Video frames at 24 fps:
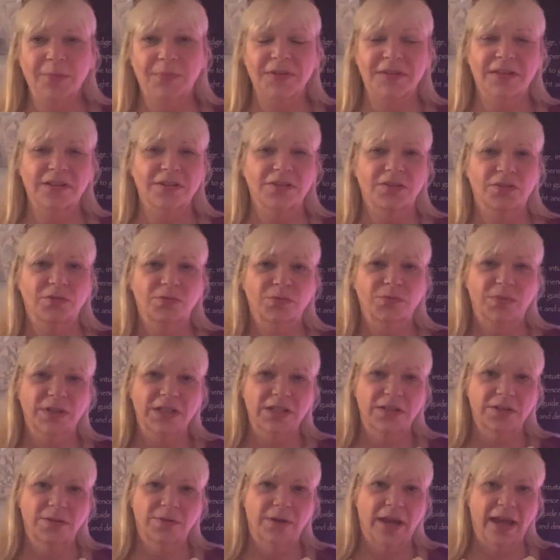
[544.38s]
position, we
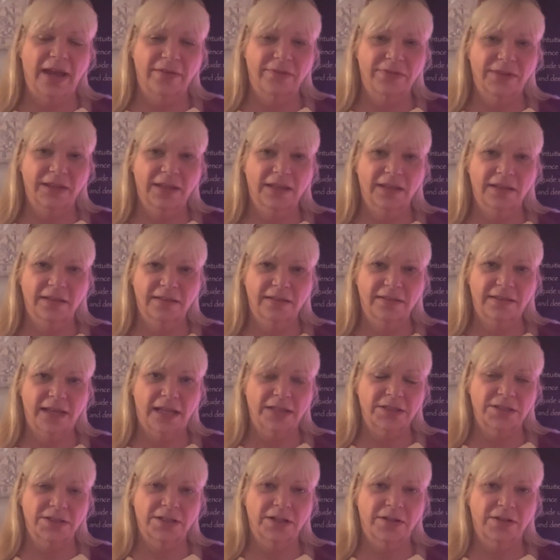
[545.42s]
do have the
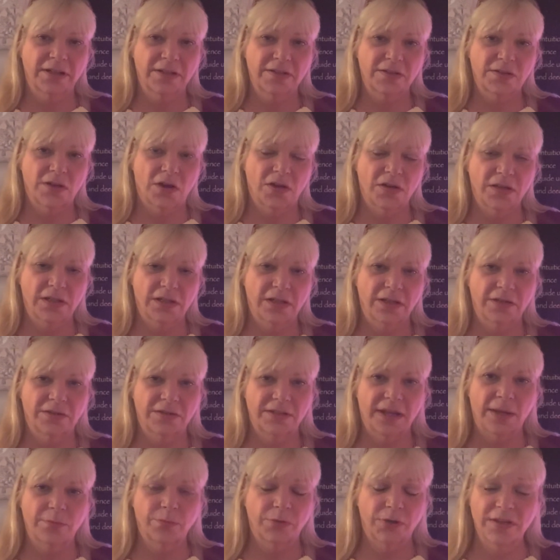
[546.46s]
Sagittarius card here,
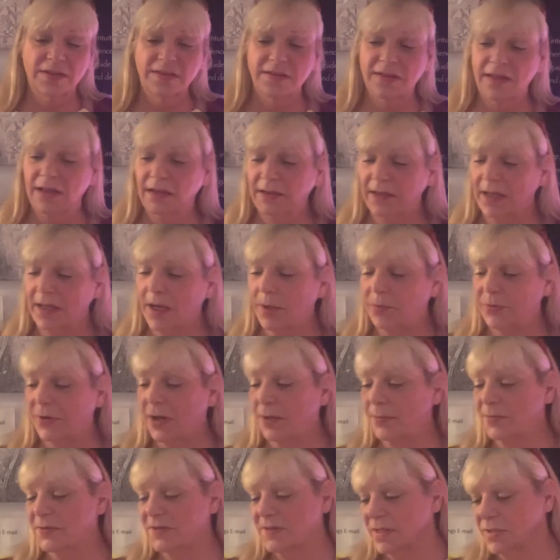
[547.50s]
Temperance, in the
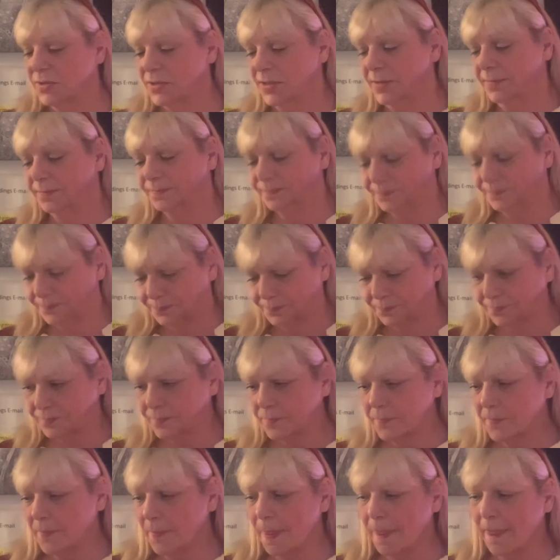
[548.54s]
upright position.
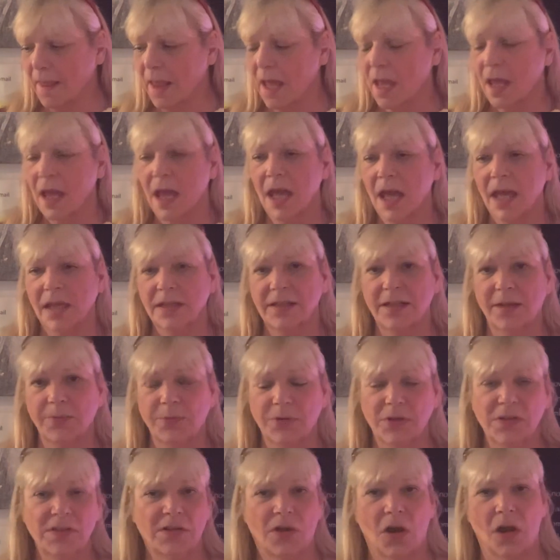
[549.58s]

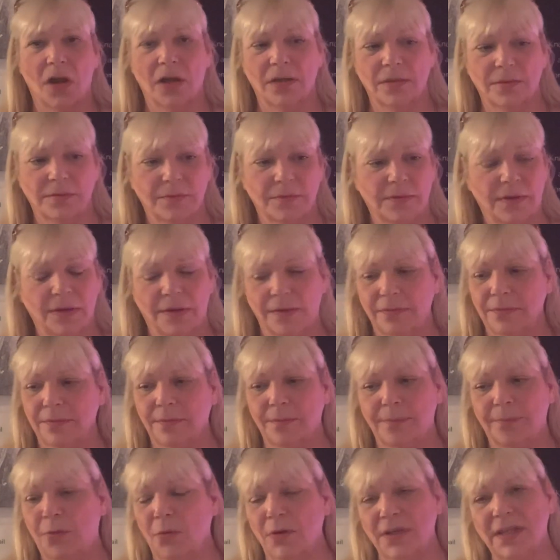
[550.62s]
Temperance card
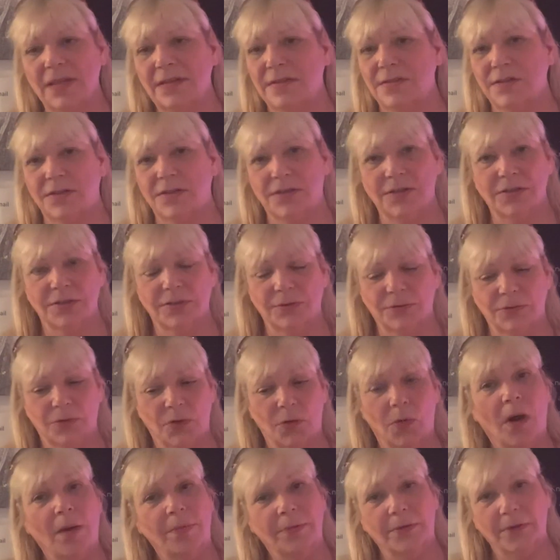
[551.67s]
points to
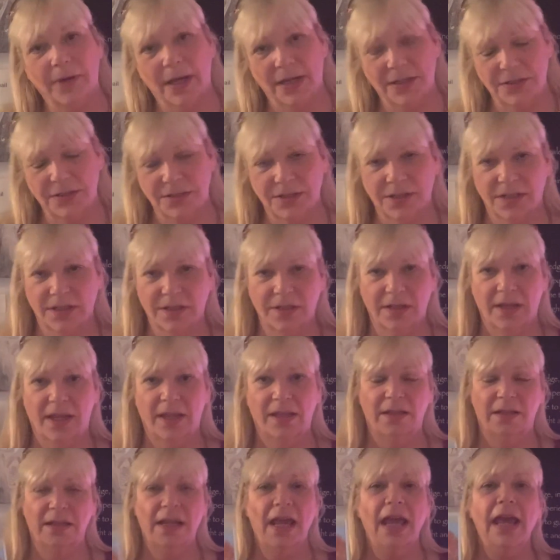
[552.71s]
cooperation
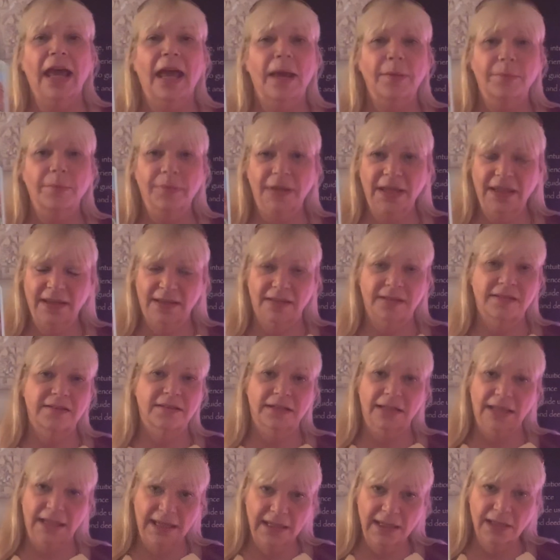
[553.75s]
and peace
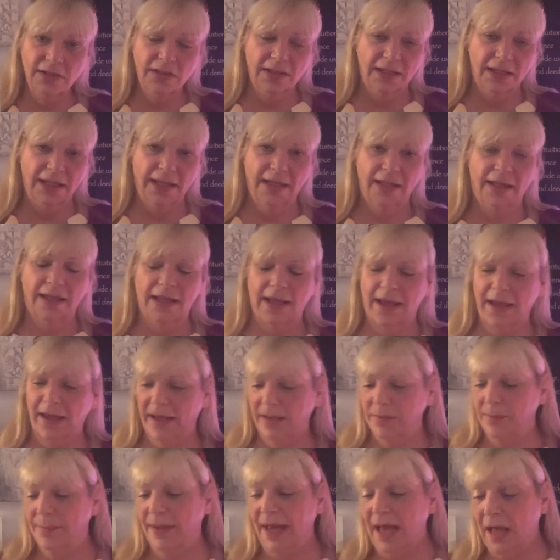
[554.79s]
and healing
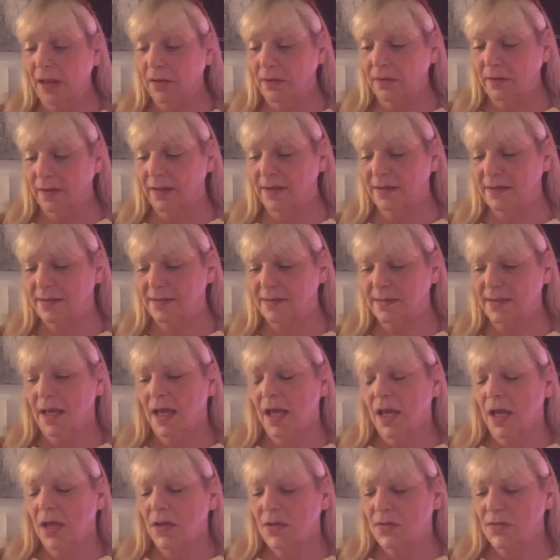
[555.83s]
and balance.
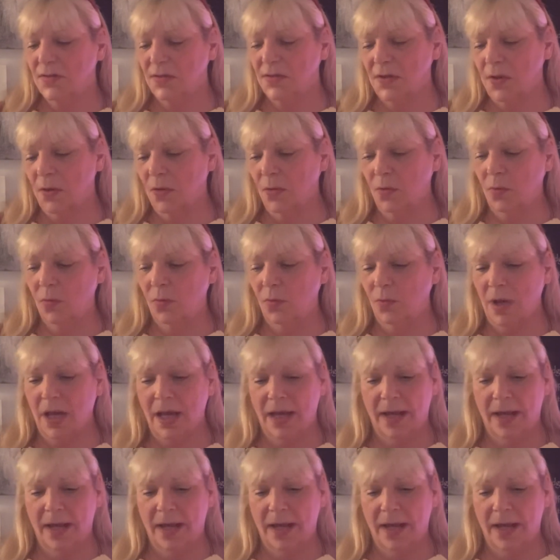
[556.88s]
So